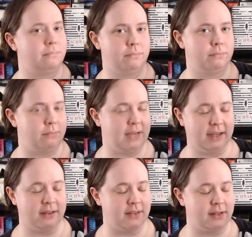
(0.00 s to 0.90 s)

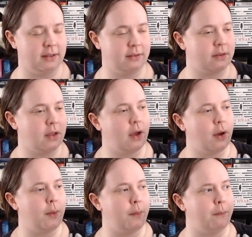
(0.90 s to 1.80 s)
because it is.
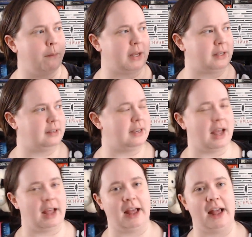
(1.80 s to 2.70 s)
But
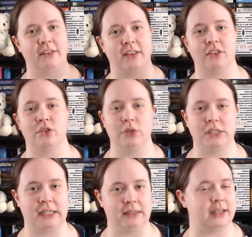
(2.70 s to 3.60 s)
as a
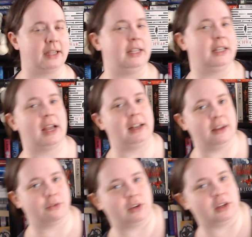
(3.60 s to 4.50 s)
storytelling technique, I
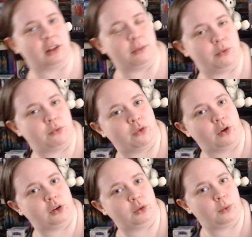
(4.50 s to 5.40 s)
definitely prefer the way